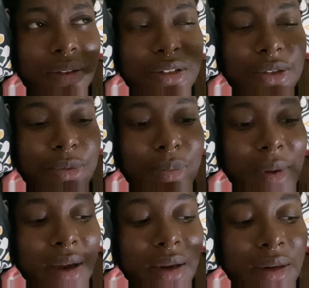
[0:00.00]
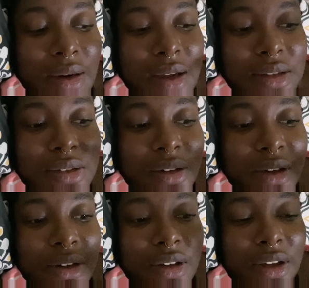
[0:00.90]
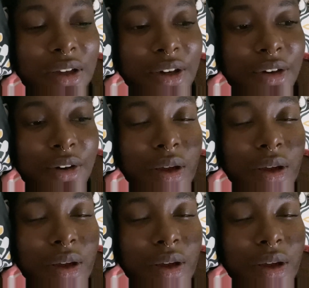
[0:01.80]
So my legs are in the air,